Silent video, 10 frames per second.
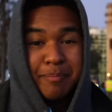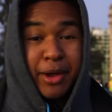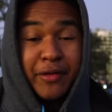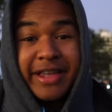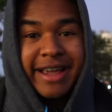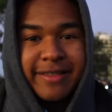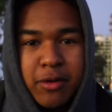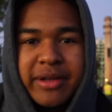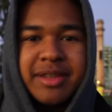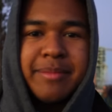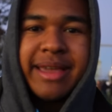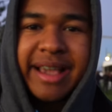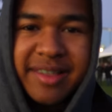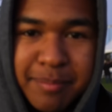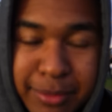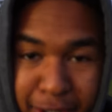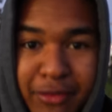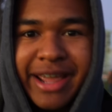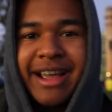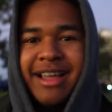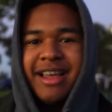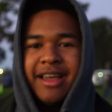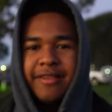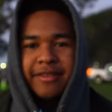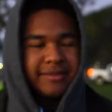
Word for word: The building is going to be exploding.